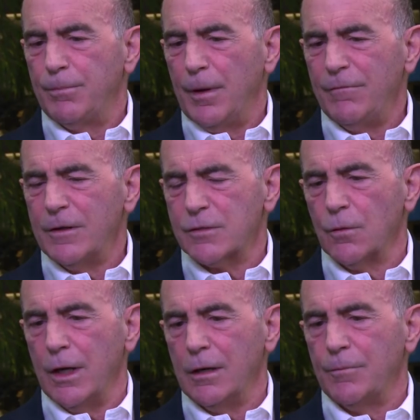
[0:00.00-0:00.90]
Buffett's
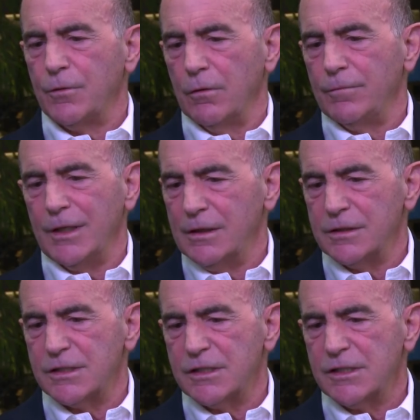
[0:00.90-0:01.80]
right up there,
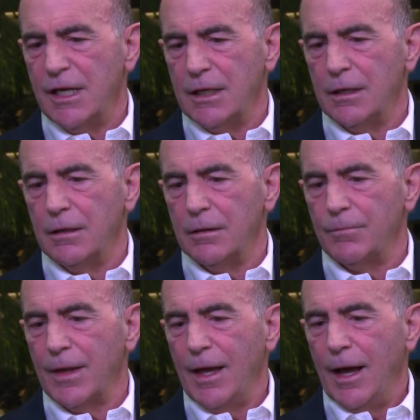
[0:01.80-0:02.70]
needless to say. Uh,
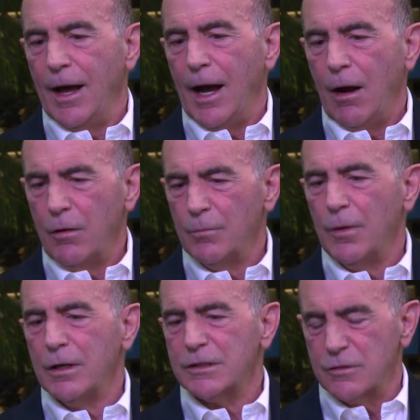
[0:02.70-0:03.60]
Howard
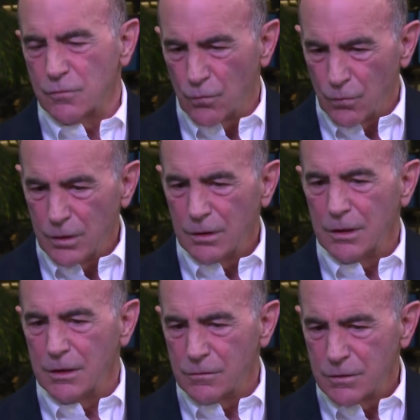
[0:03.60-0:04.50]
Marks is
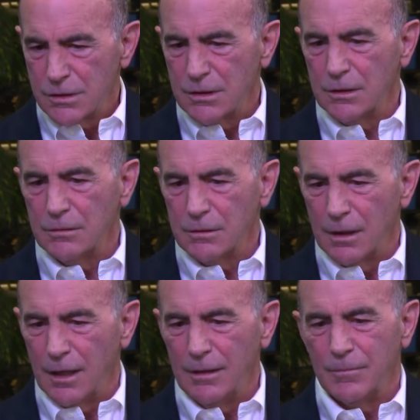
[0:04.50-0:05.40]
really interesting,
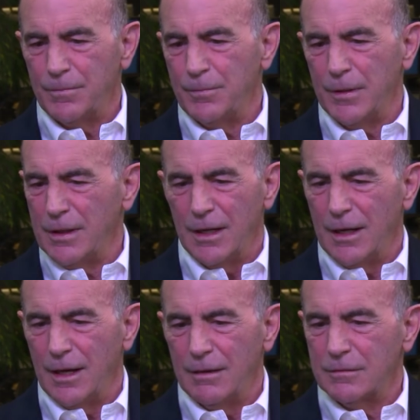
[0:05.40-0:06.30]
I, but
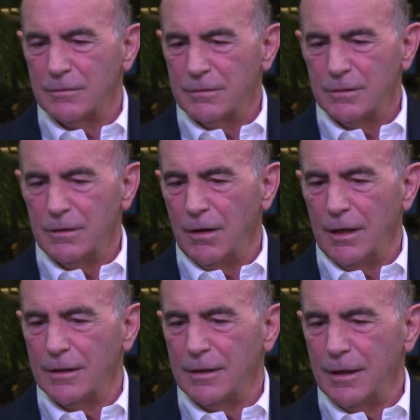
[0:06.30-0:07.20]
you know,
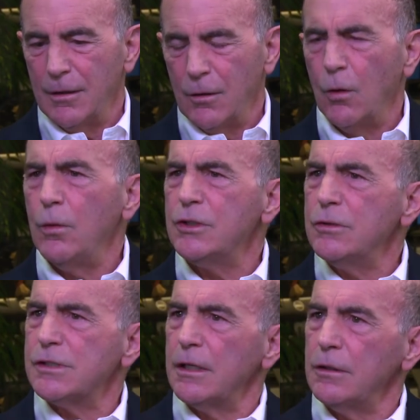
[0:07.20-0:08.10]
I, who would you say?